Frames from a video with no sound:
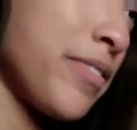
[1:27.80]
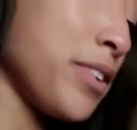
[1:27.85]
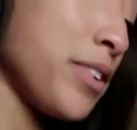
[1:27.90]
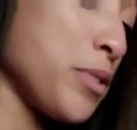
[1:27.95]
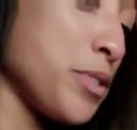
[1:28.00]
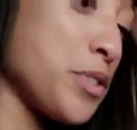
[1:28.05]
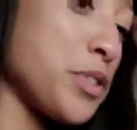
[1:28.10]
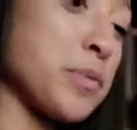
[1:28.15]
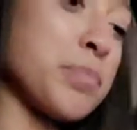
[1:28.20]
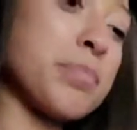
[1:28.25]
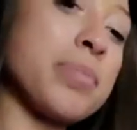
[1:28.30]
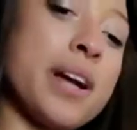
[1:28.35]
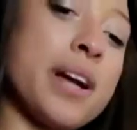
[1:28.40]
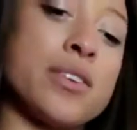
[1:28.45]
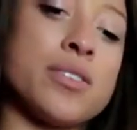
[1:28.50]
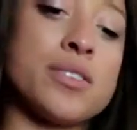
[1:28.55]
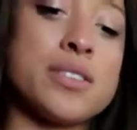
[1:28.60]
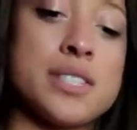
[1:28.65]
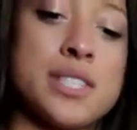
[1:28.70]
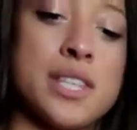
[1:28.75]
few
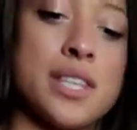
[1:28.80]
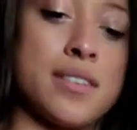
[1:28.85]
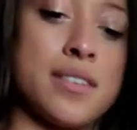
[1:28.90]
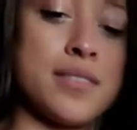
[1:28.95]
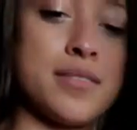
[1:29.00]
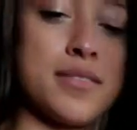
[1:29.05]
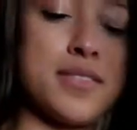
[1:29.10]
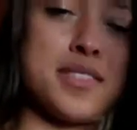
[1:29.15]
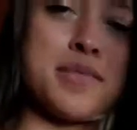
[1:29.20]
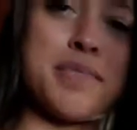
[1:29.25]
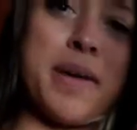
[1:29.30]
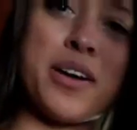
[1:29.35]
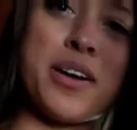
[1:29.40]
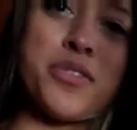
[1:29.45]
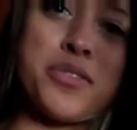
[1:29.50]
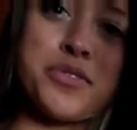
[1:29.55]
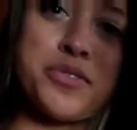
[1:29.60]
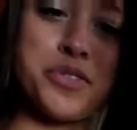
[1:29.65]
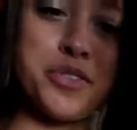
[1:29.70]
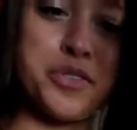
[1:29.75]
speckles and
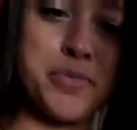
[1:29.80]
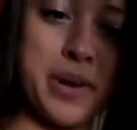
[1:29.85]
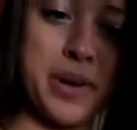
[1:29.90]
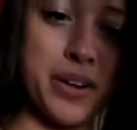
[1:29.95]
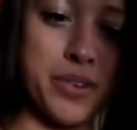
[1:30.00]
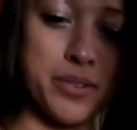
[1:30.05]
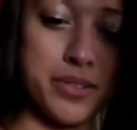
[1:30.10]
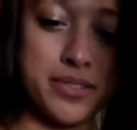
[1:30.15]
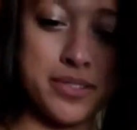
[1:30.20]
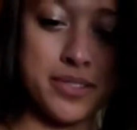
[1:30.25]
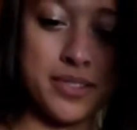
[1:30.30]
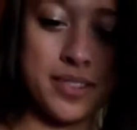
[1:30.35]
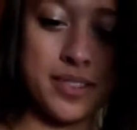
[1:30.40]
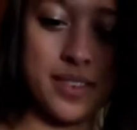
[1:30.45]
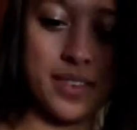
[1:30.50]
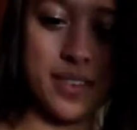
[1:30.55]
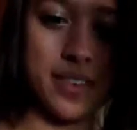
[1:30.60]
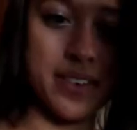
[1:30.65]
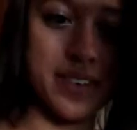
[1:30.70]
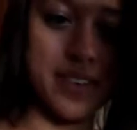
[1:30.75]
speckles or speckles.
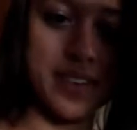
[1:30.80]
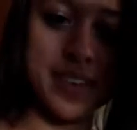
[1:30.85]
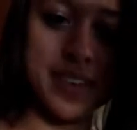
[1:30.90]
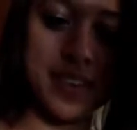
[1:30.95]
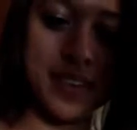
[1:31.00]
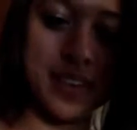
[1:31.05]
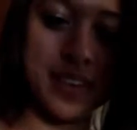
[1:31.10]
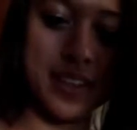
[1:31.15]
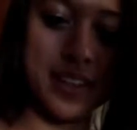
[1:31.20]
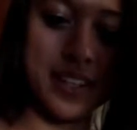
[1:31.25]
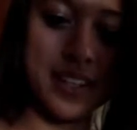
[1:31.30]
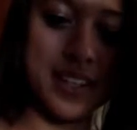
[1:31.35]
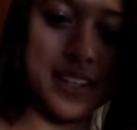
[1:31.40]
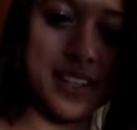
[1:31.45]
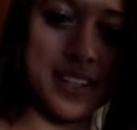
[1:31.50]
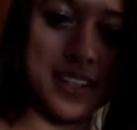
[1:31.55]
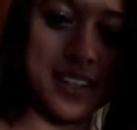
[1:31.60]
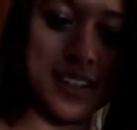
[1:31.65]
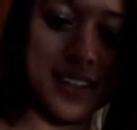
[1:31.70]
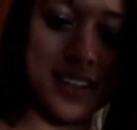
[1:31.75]
You
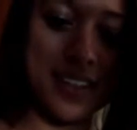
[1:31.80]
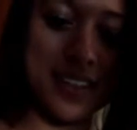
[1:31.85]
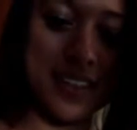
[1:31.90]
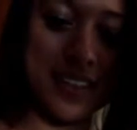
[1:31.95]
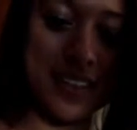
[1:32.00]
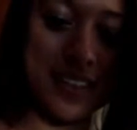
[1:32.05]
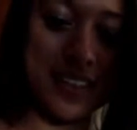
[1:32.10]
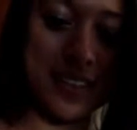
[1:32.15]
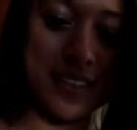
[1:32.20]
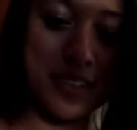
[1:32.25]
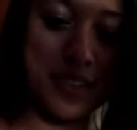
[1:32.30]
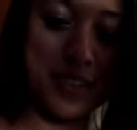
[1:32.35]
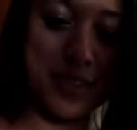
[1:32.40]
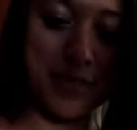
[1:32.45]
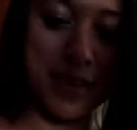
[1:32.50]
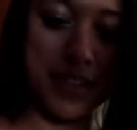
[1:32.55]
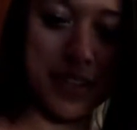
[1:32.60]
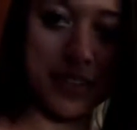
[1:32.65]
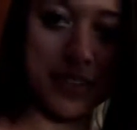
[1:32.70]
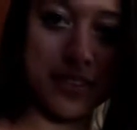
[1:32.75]
sprinkle it.
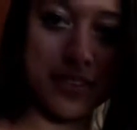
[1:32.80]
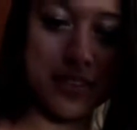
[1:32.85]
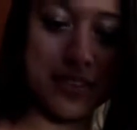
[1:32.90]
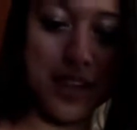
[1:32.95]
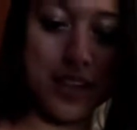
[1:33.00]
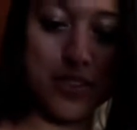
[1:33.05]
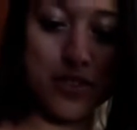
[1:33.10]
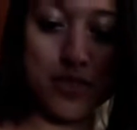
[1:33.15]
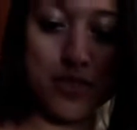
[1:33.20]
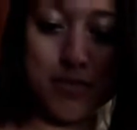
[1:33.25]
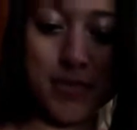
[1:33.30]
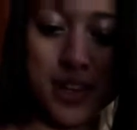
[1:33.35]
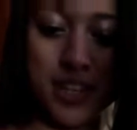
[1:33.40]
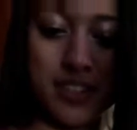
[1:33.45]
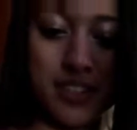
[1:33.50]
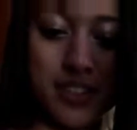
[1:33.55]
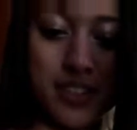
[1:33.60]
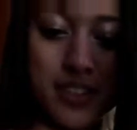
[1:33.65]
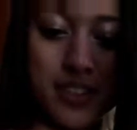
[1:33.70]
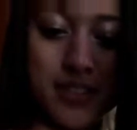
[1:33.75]
Sprinkles, not too
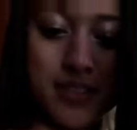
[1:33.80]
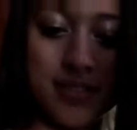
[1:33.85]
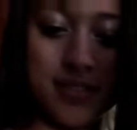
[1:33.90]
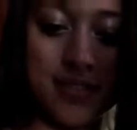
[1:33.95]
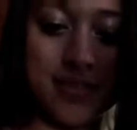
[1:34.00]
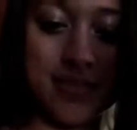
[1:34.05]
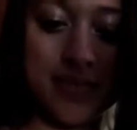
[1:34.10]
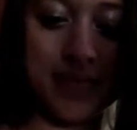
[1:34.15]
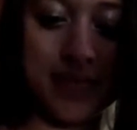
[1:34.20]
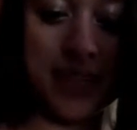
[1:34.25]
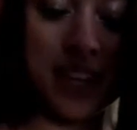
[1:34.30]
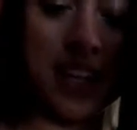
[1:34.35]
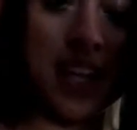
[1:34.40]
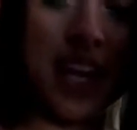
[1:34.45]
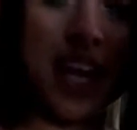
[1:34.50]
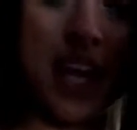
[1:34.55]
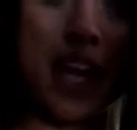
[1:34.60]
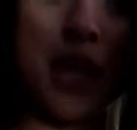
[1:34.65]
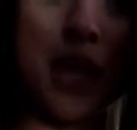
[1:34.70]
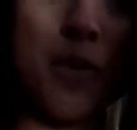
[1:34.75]
much. Right.
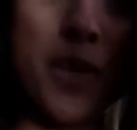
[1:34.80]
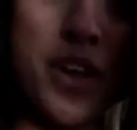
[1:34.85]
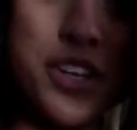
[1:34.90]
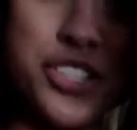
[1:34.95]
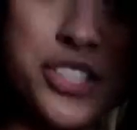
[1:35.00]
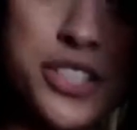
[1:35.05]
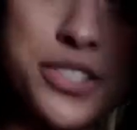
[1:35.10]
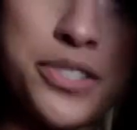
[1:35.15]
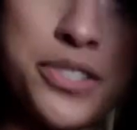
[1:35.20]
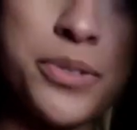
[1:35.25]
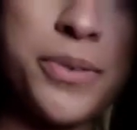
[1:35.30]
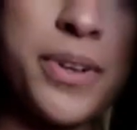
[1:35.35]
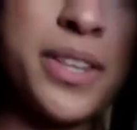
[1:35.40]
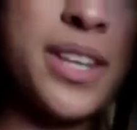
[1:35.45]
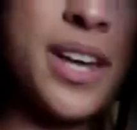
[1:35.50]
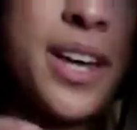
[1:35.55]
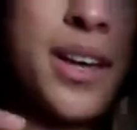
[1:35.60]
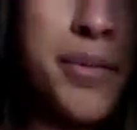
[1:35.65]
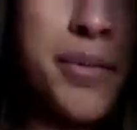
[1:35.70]
And while she's doing that,